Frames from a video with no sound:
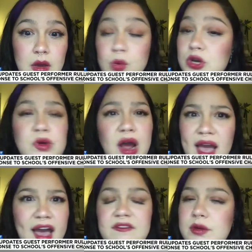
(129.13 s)
We do
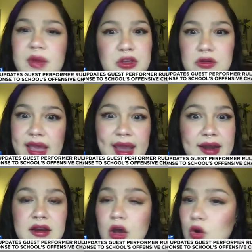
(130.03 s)
not have a
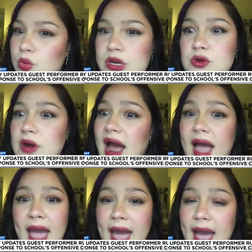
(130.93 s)
motherland, we do
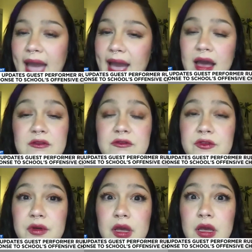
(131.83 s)
not have
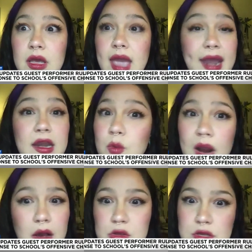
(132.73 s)
anywhere
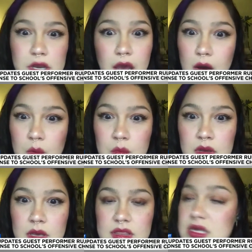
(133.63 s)
else to go.
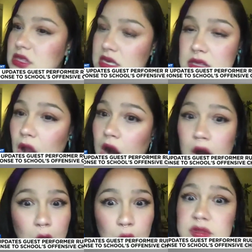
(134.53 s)
This is
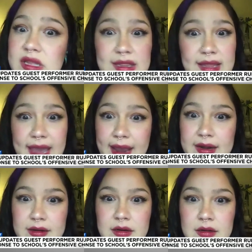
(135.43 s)
our only
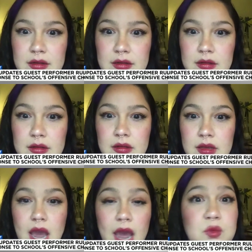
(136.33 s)
land,
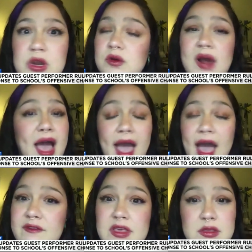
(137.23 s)
and we do not
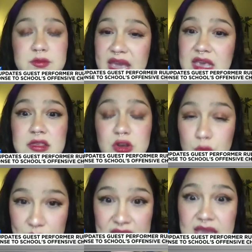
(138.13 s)
have a space to be